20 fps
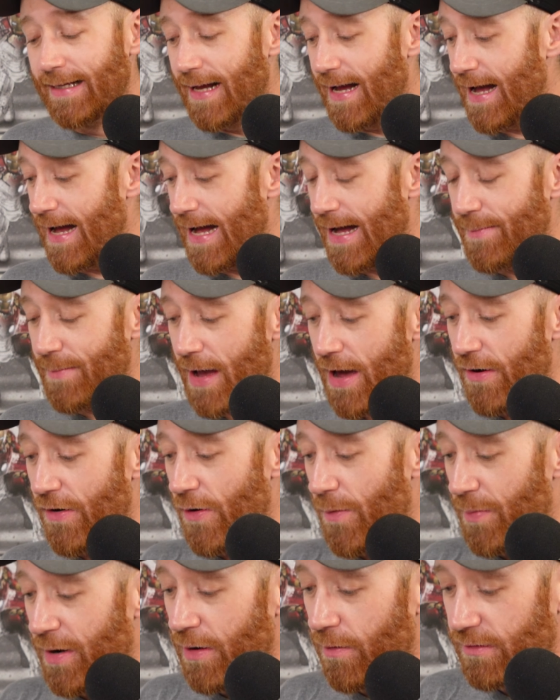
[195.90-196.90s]
Um, I don't
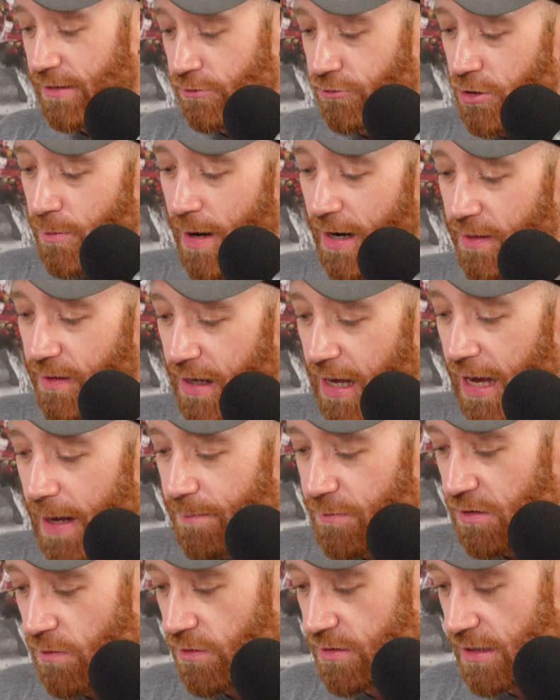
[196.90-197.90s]
know, but anyways, let's read the back of the
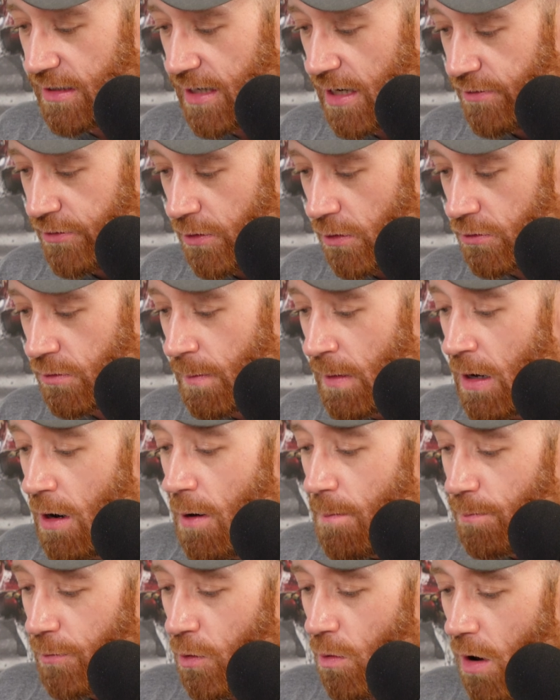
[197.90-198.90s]
can. See if there's any tasting notes.
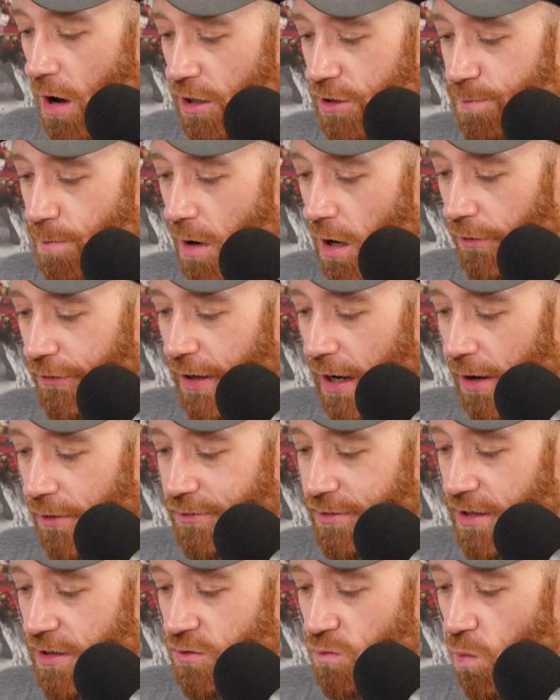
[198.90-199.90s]
Blue Ox
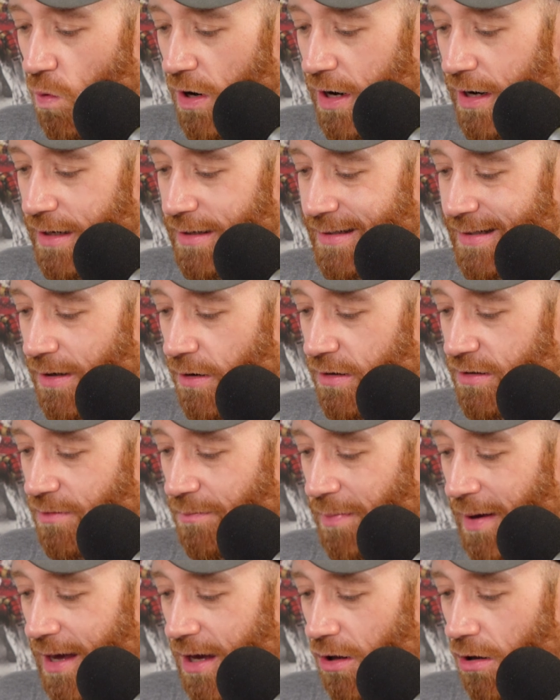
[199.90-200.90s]
Malthouse is one in a series
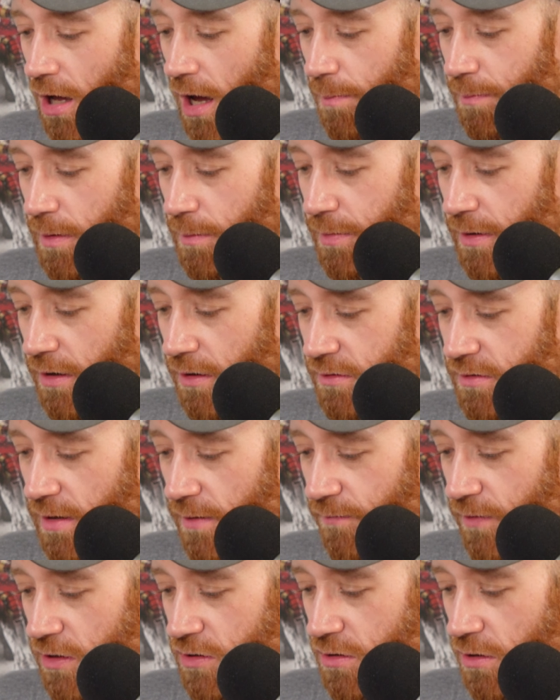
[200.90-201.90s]
of pale hoppy beers
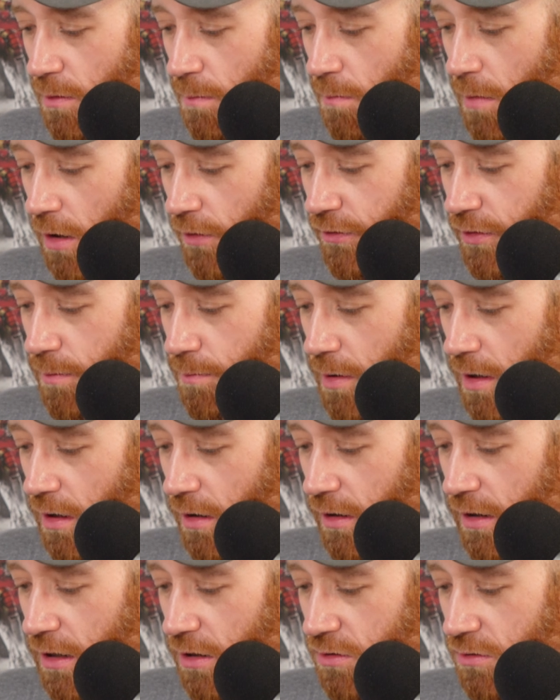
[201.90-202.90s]
that feature malted
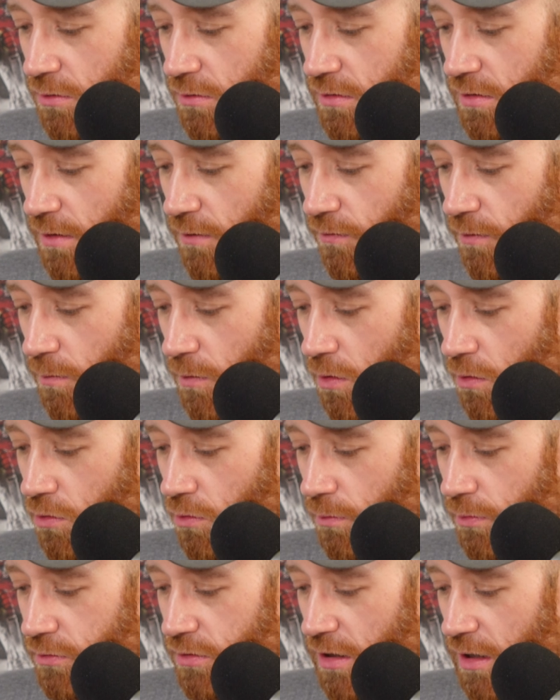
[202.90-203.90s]
barley exclusively from
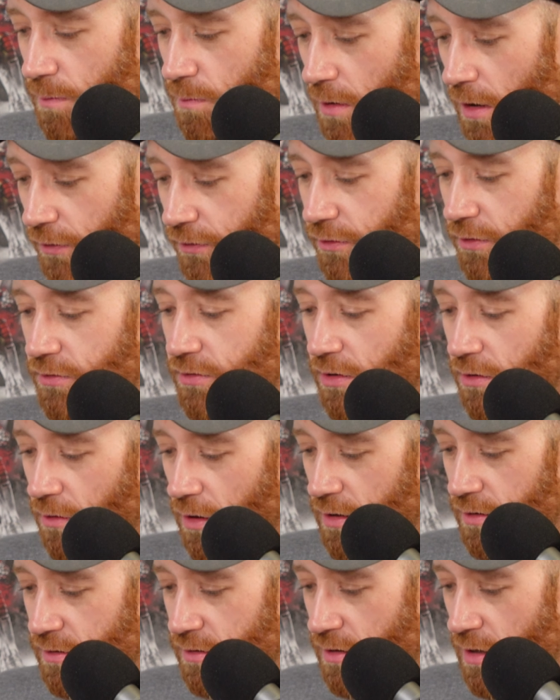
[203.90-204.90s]
local boutique maltsters
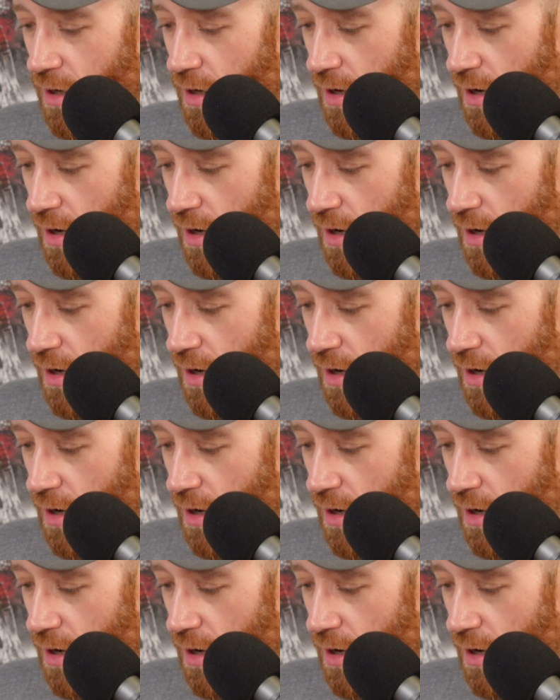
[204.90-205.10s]
across